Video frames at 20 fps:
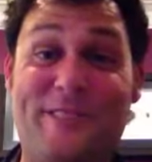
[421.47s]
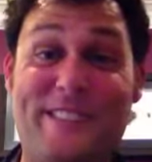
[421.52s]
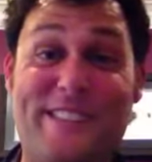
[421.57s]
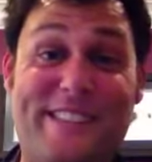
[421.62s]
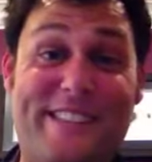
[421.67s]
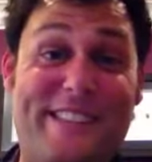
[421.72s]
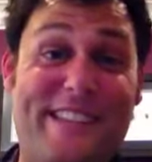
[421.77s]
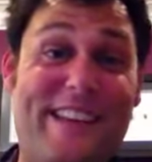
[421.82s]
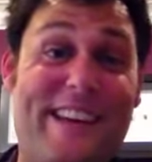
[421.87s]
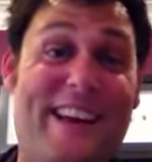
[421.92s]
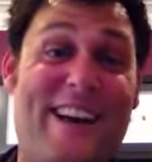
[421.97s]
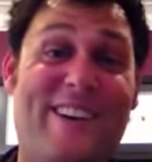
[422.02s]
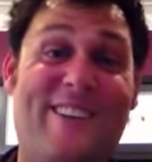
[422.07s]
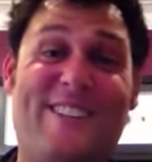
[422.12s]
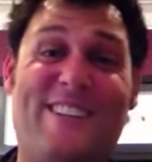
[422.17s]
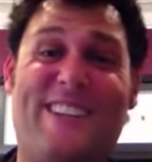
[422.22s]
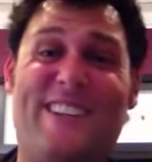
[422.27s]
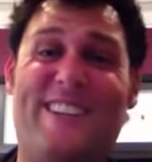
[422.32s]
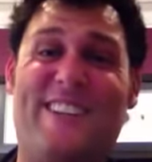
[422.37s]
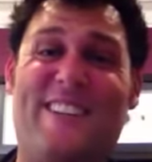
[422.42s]
I
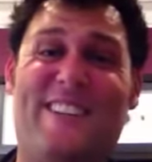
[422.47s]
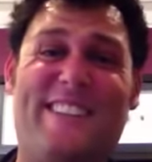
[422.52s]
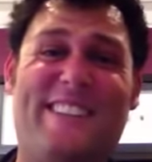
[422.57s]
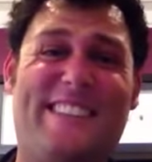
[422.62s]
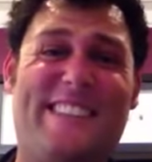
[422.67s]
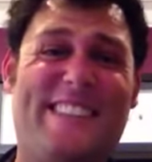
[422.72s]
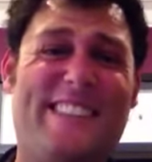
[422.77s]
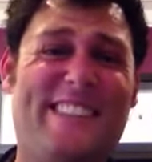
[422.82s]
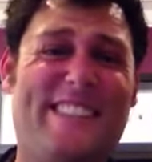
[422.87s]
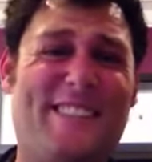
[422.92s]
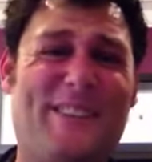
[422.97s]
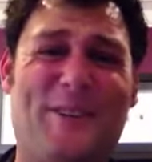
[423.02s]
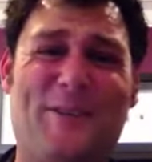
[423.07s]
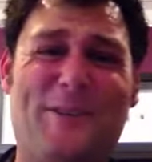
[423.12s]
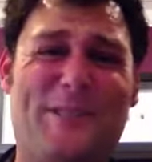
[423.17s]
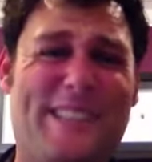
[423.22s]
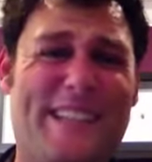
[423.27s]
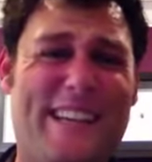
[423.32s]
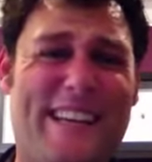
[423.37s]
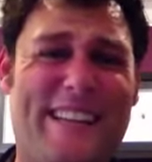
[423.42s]
was like, oh, this is
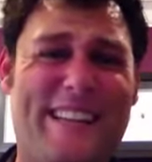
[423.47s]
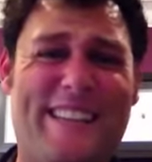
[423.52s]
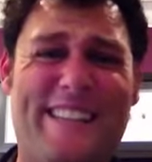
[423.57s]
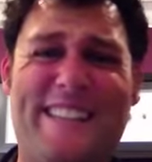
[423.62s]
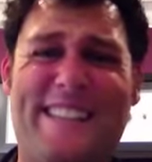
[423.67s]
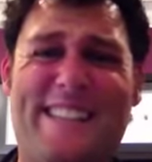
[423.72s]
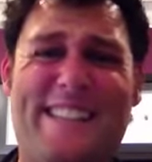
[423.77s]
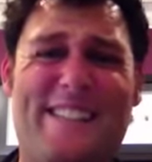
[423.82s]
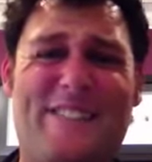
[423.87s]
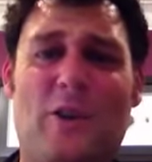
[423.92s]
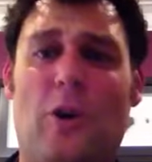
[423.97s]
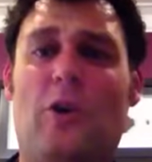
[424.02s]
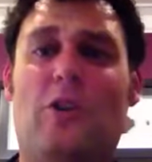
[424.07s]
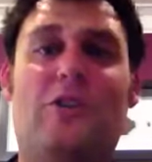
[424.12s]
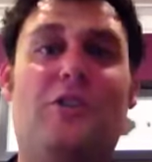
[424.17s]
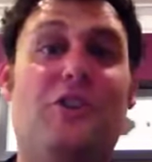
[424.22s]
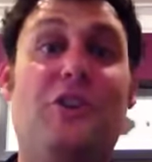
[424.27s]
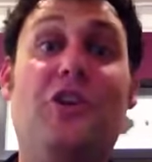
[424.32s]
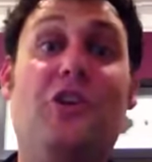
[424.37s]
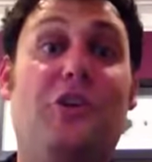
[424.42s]
old tech, this is
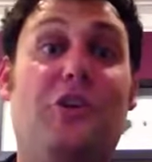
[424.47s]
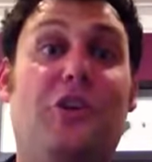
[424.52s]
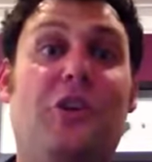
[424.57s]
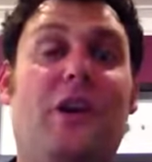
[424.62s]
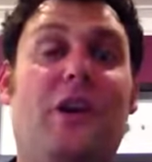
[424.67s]
not new.